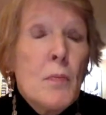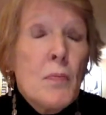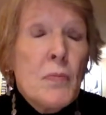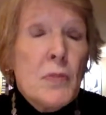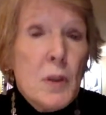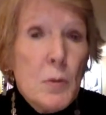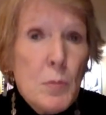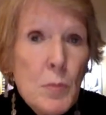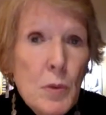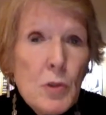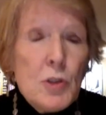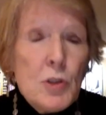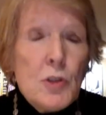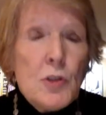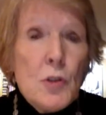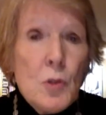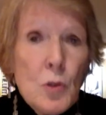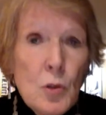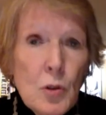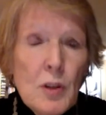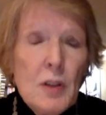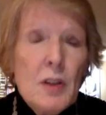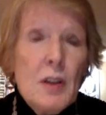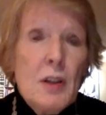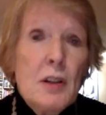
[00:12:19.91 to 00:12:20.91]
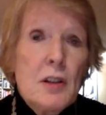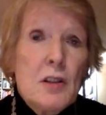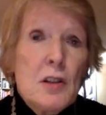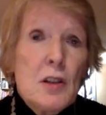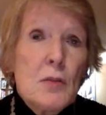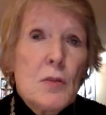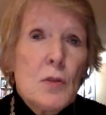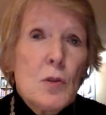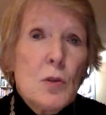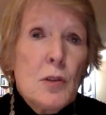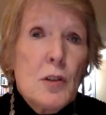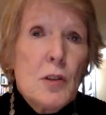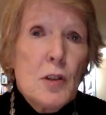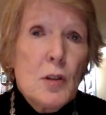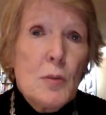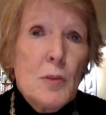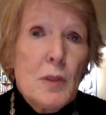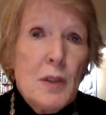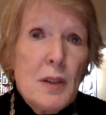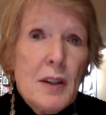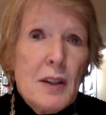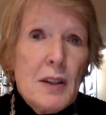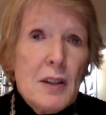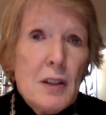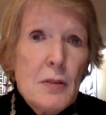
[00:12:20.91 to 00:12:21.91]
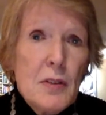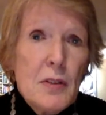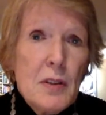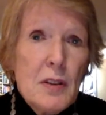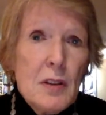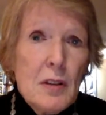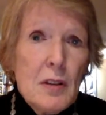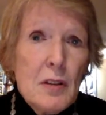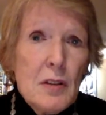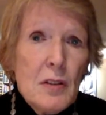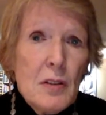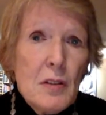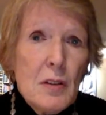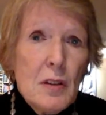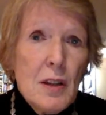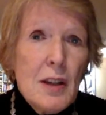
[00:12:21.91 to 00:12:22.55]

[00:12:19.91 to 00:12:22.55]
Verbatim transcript: the most organized of all human activities.